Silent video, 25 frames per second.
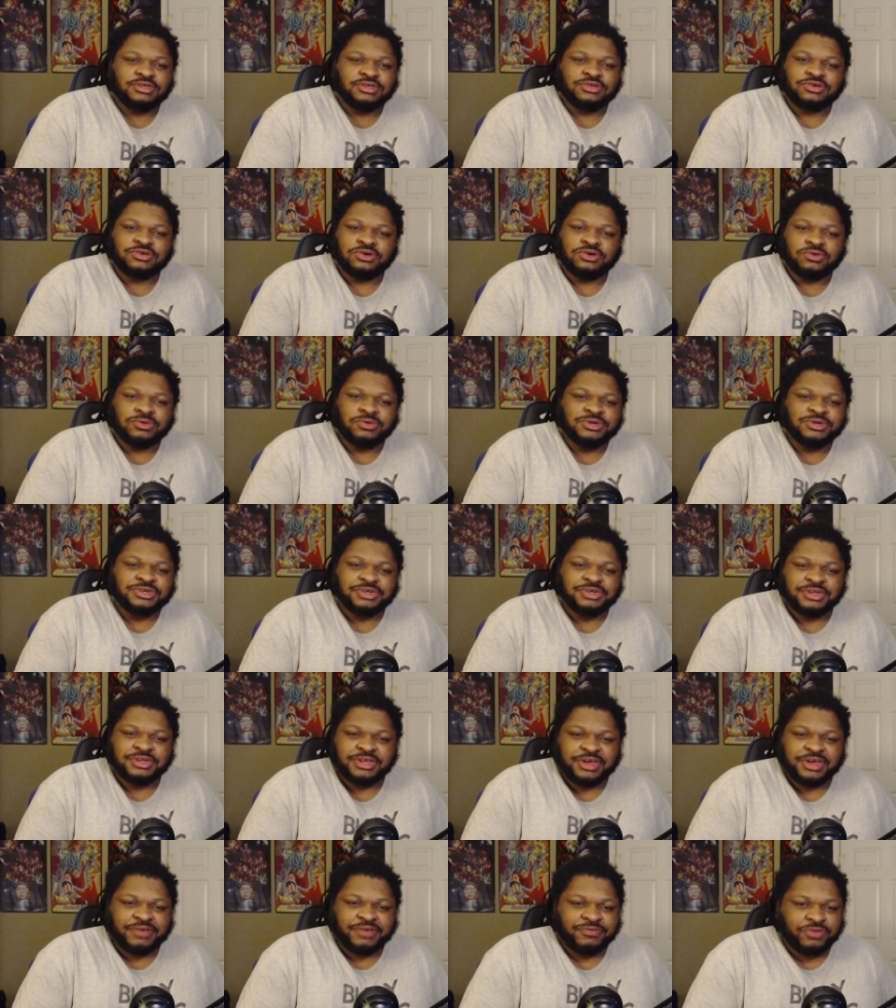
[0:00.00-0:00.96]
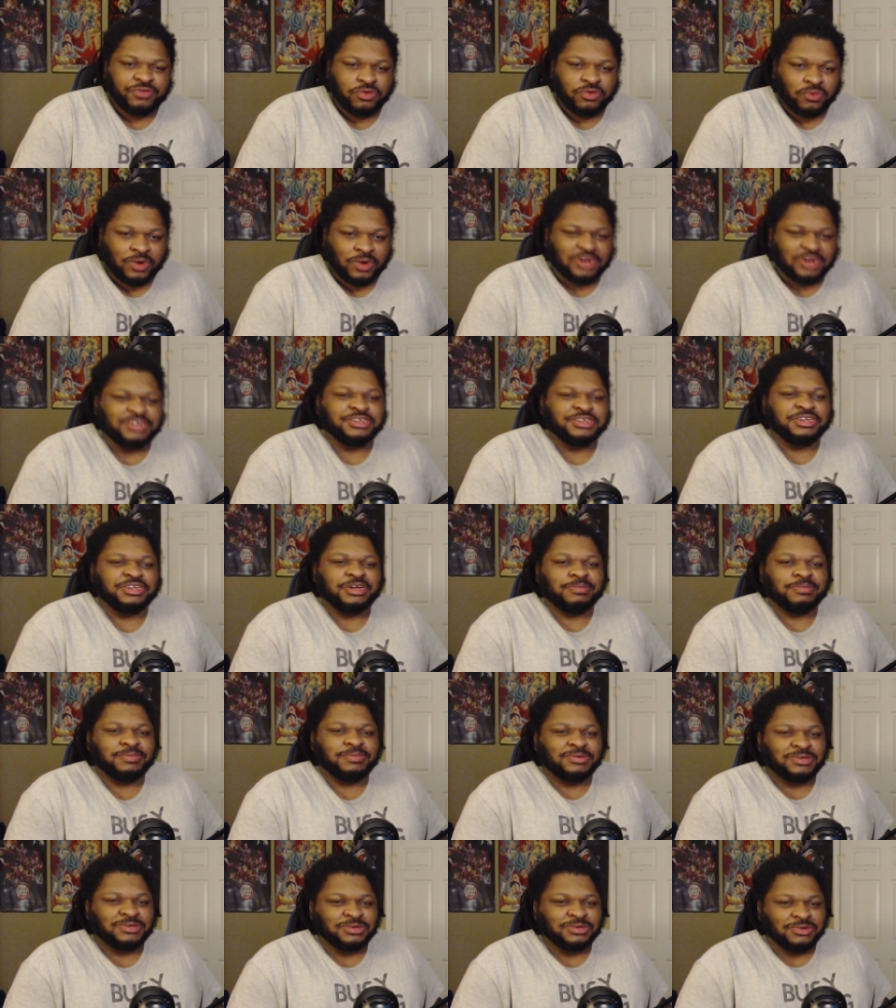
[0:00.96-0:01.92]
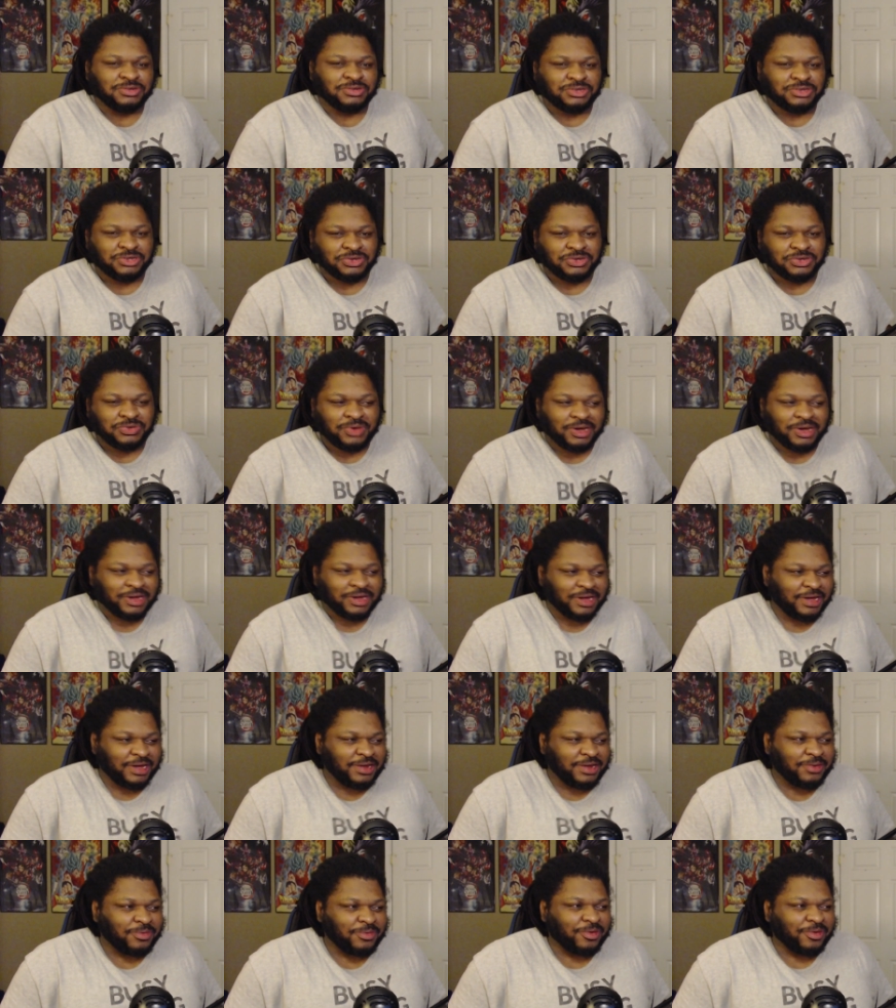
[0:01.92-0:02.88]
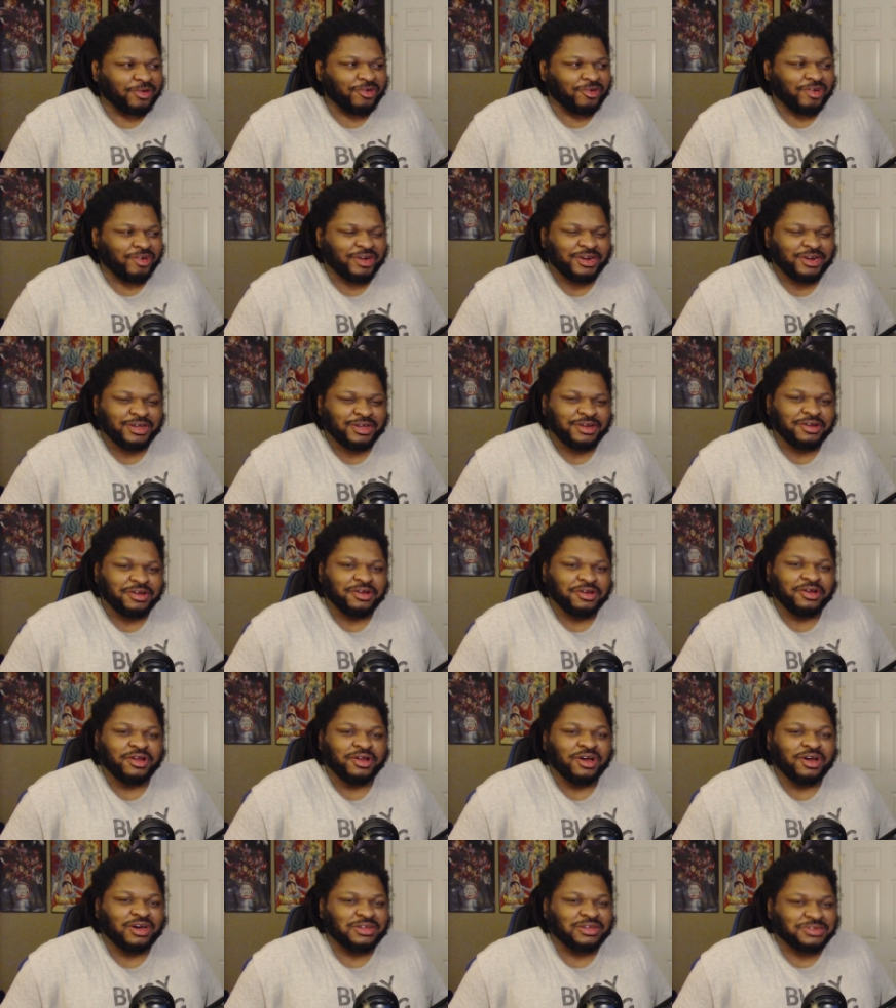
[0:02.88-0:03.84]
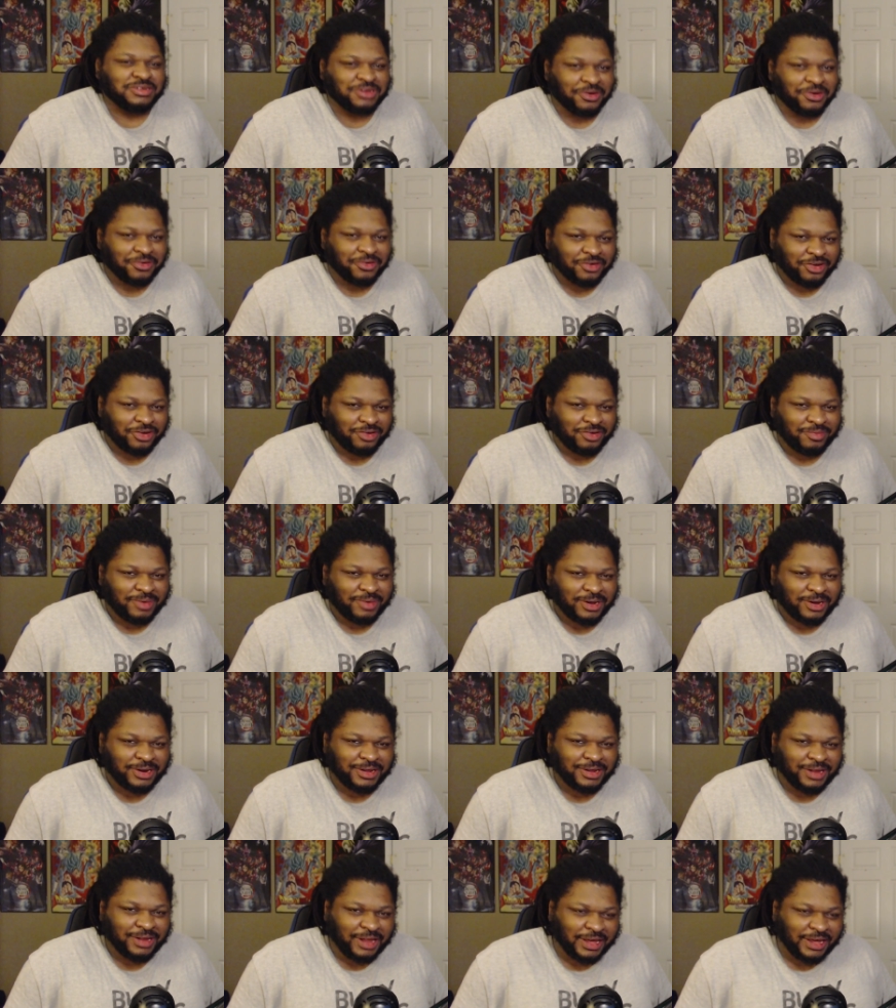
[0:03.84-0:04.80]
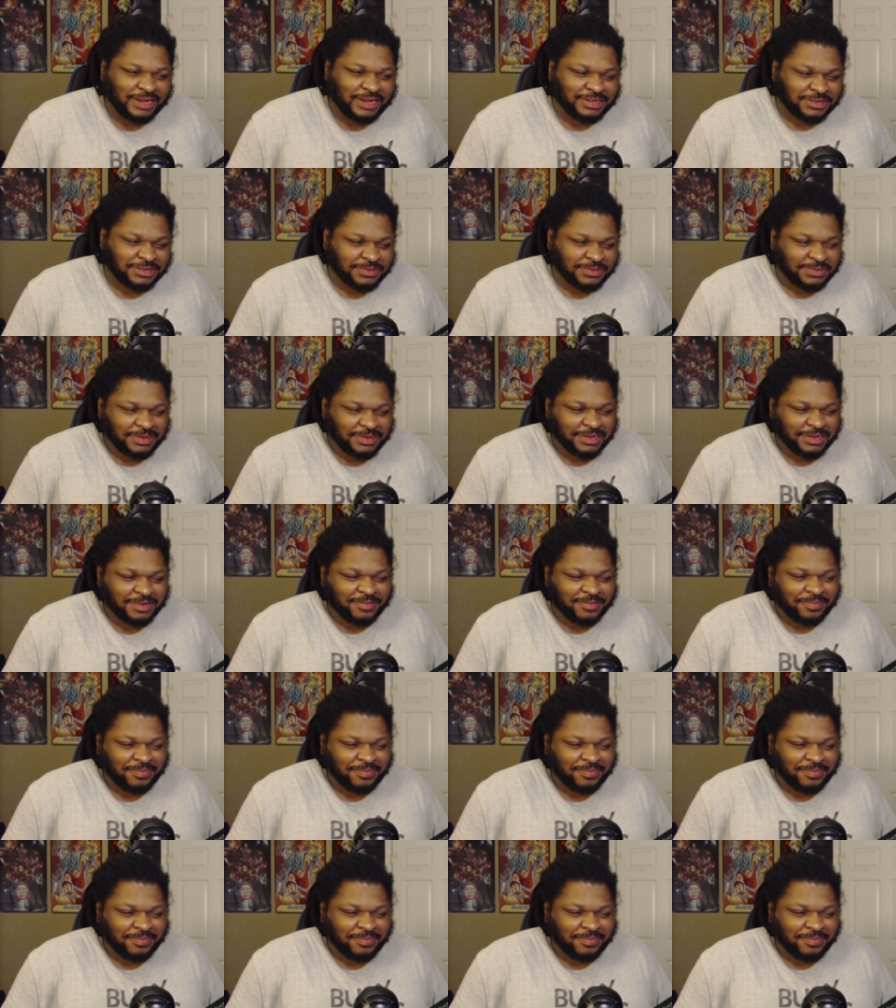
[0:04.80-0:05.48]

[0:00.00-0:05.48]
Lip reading: originally after watching episode 2, I kinda regretted not talking about it last week,